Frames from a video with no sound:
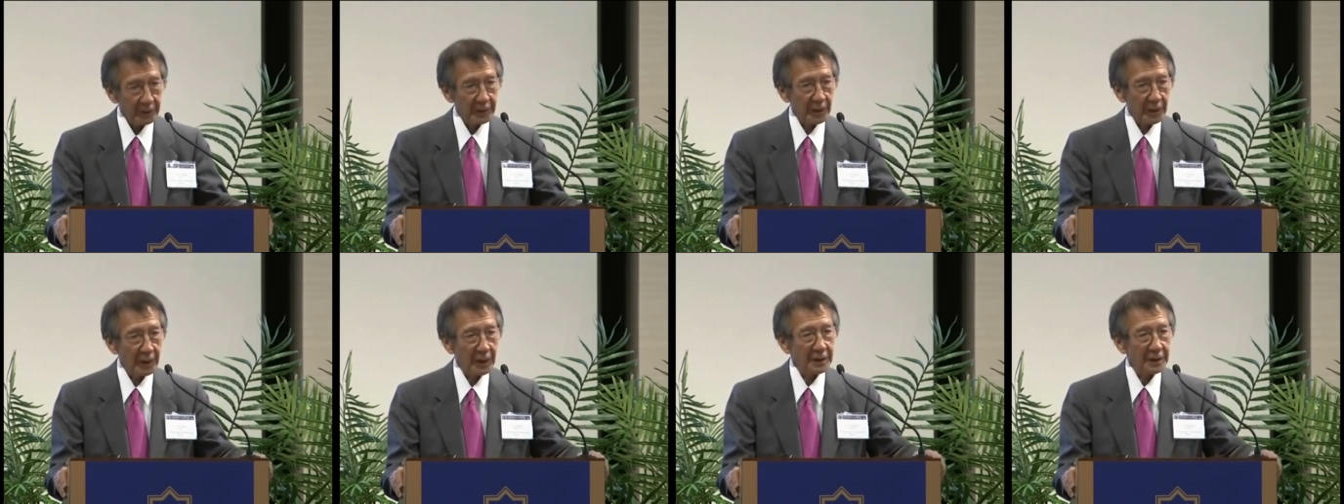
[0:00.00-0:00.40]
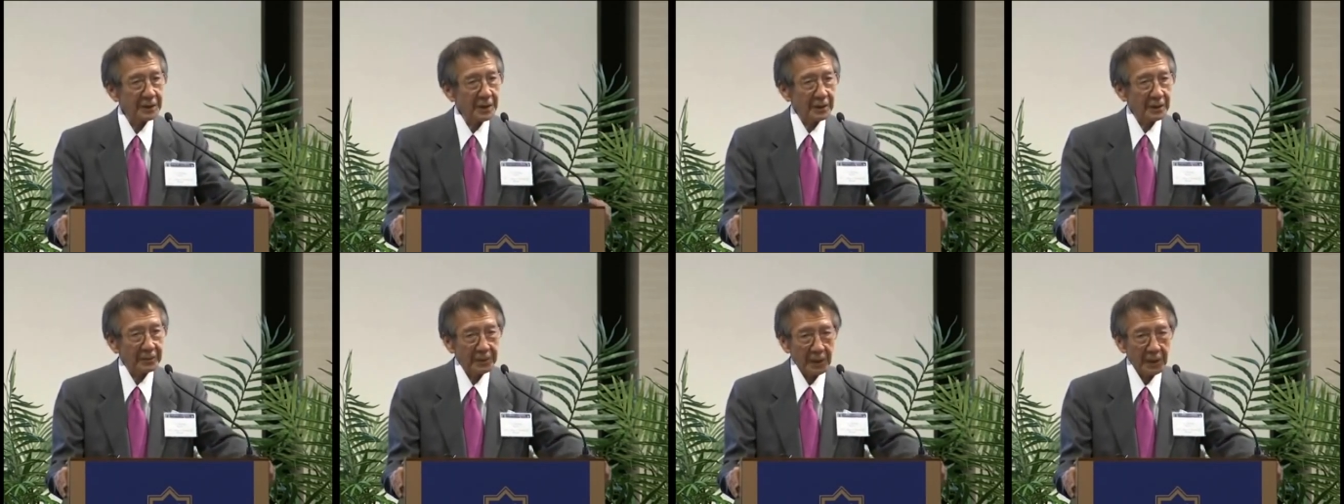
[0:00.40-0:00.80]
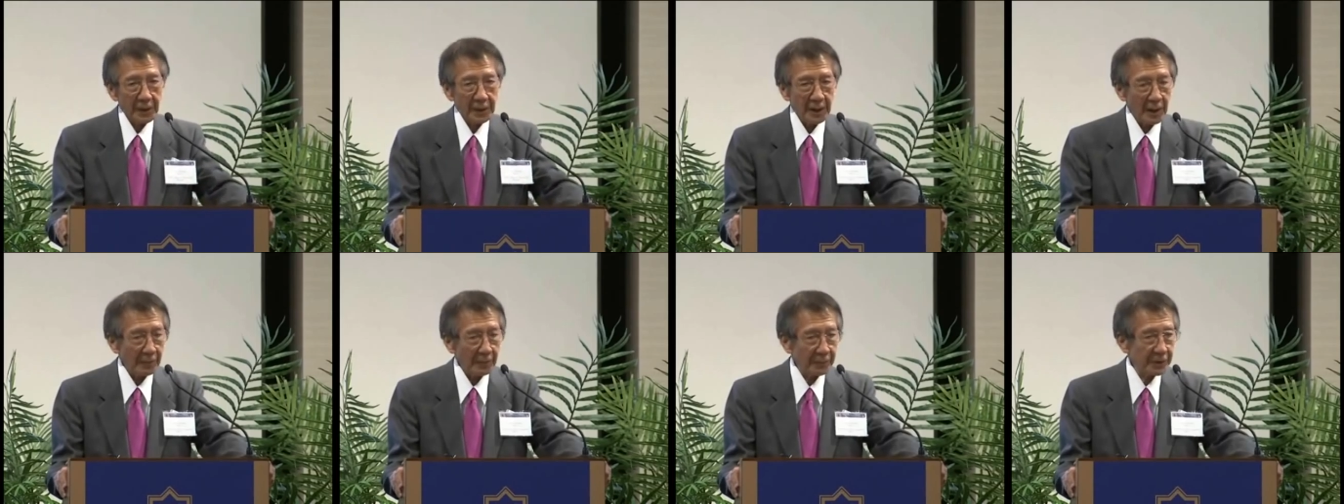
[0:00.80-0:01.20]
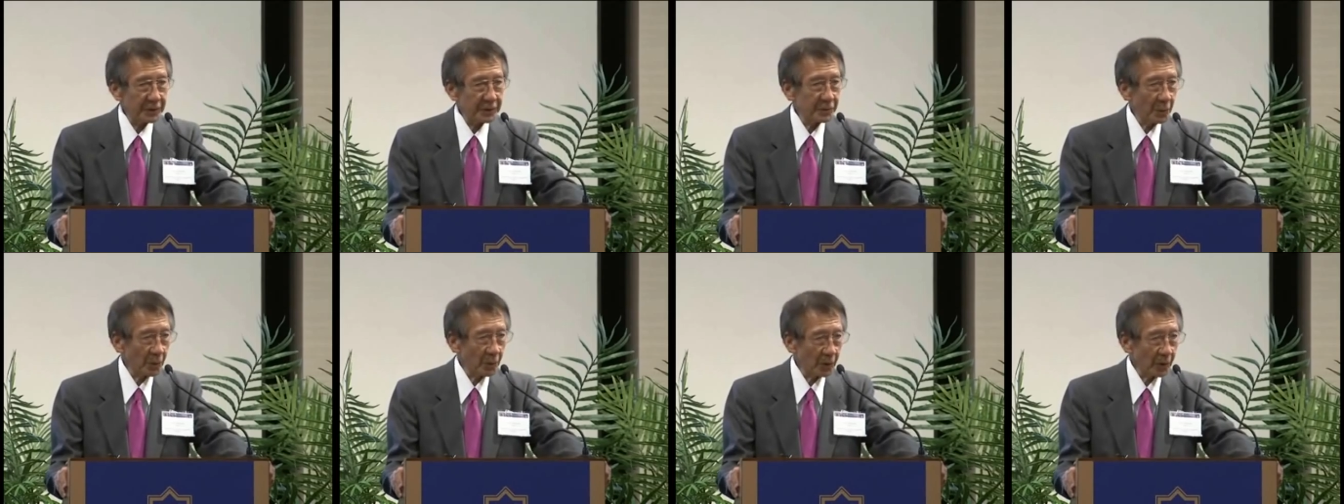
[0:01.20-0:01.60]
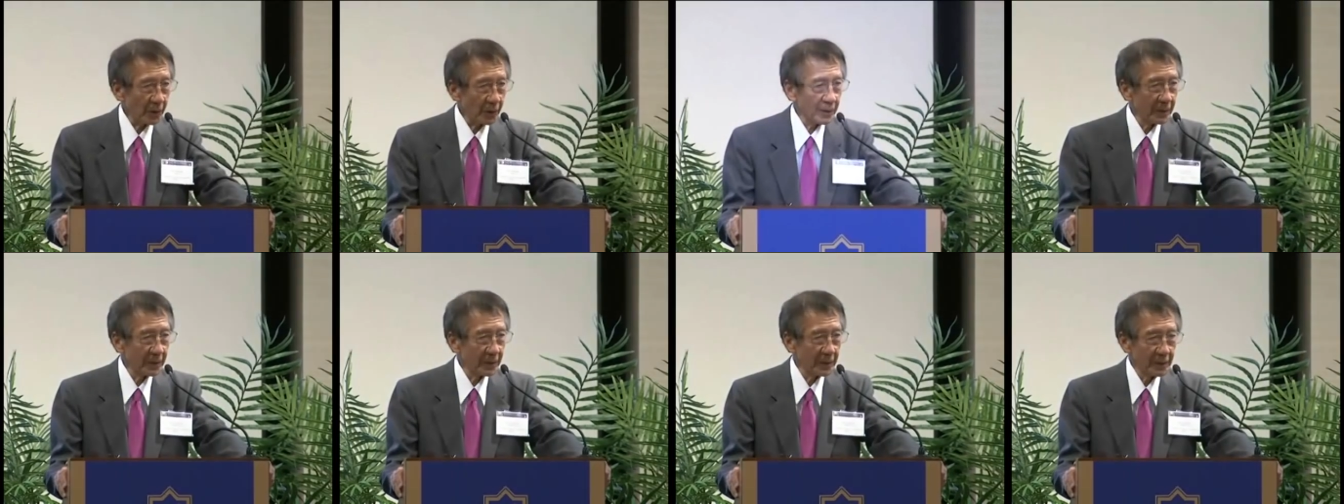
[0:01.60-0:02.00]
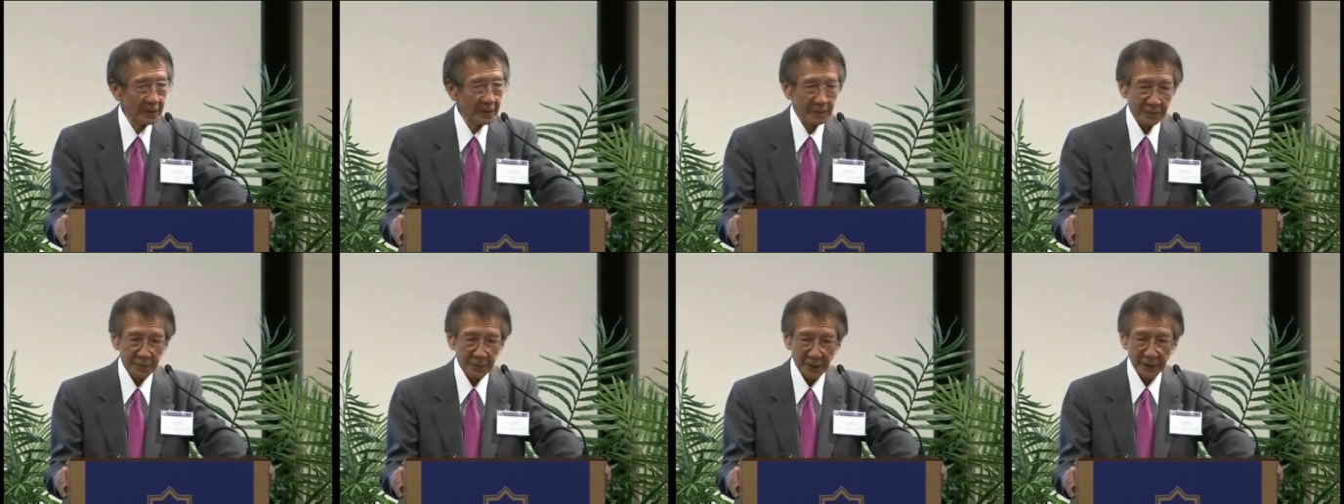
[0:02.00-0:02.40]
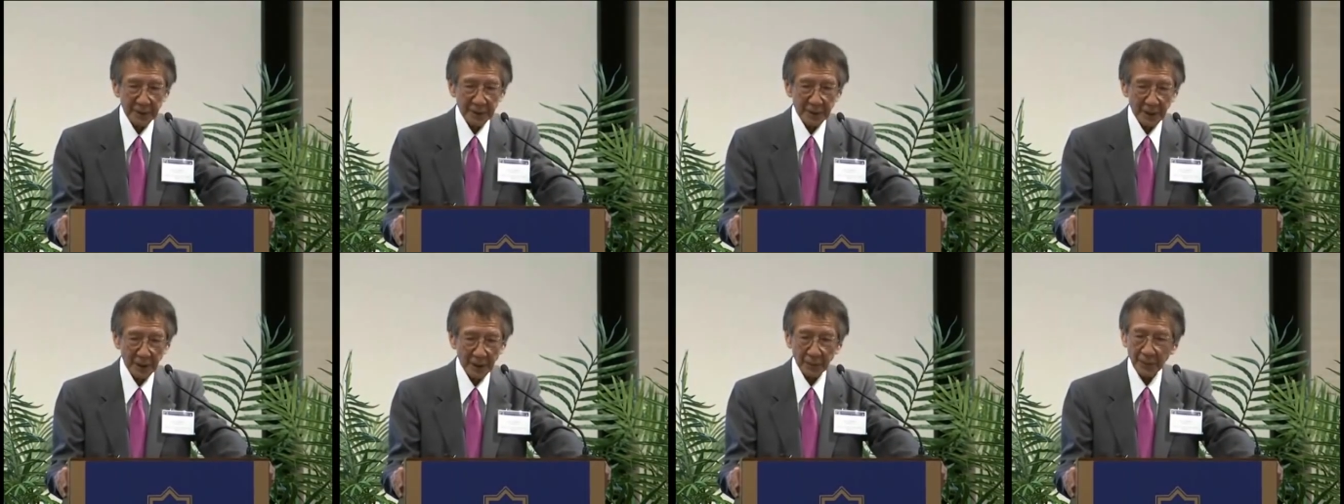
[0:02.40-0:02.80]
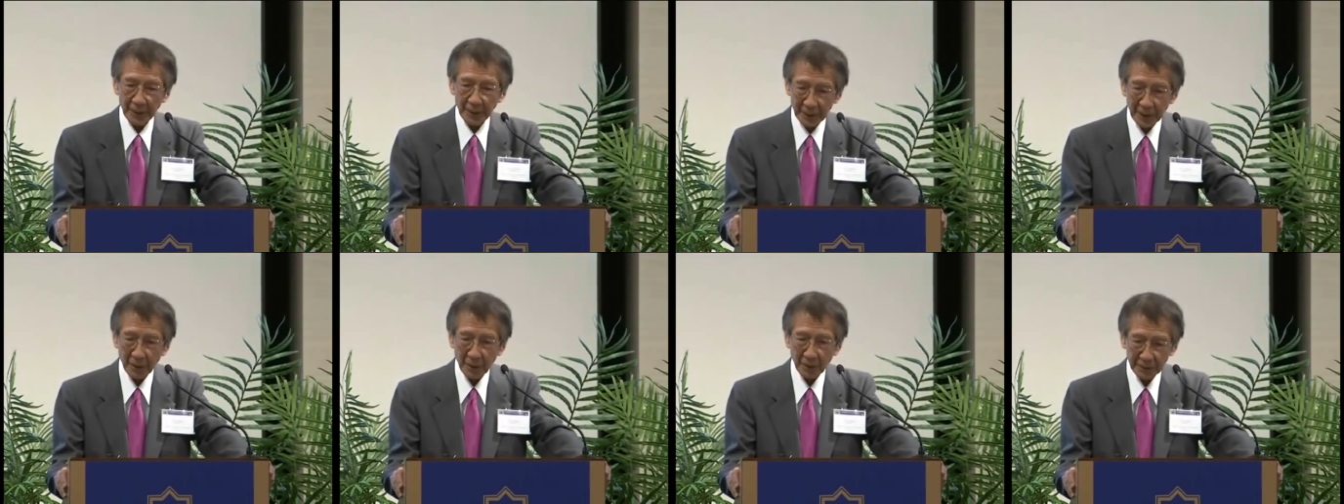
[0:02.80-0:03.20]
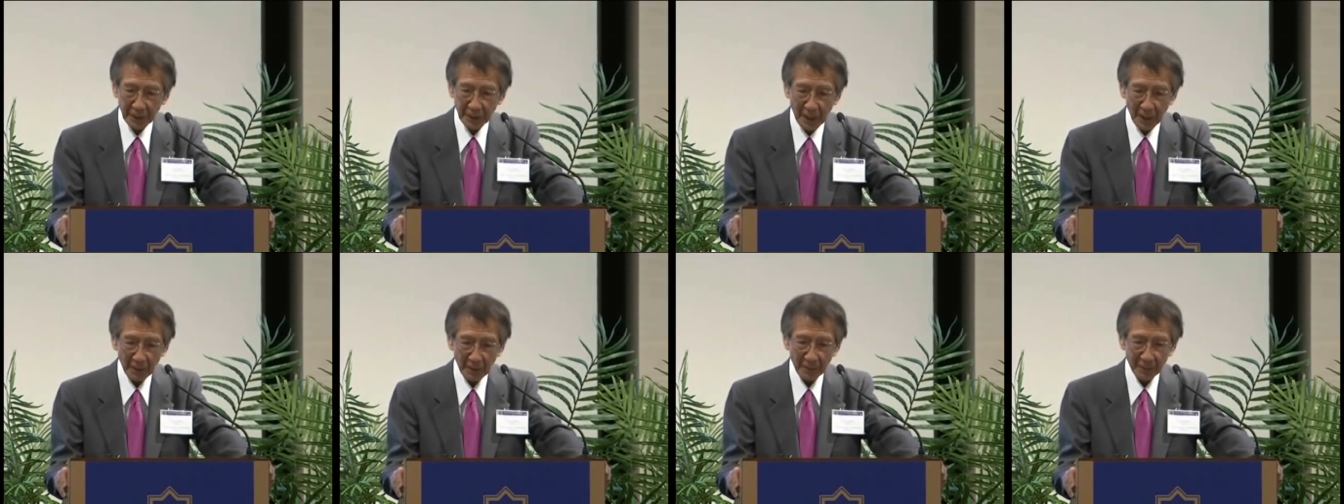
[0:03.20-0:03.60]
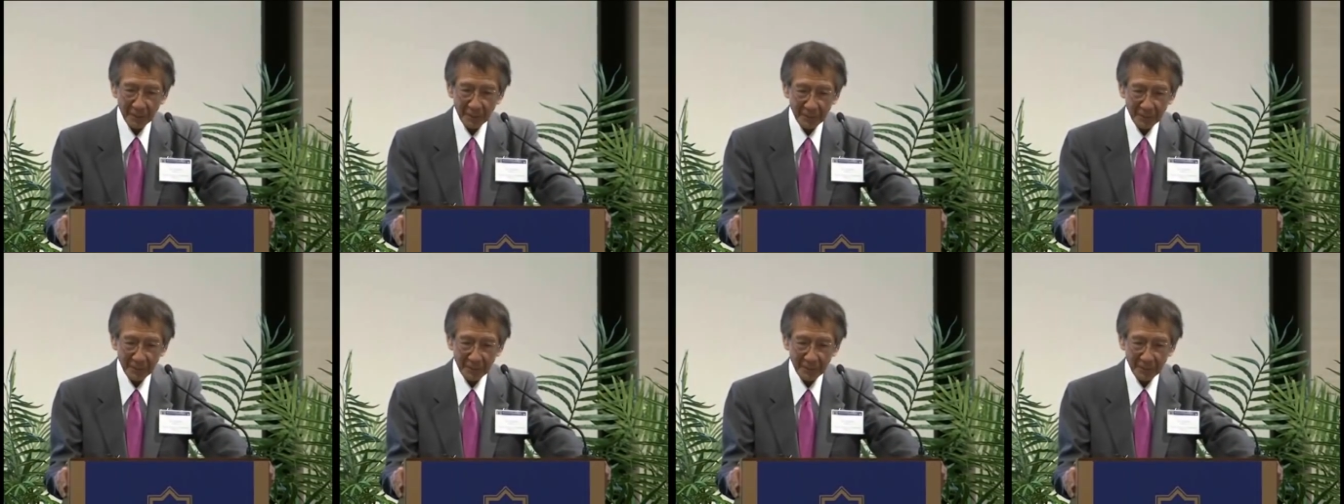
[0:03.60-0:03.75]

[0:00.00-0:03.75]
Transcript: I should have accomplished more, but I ran out of time.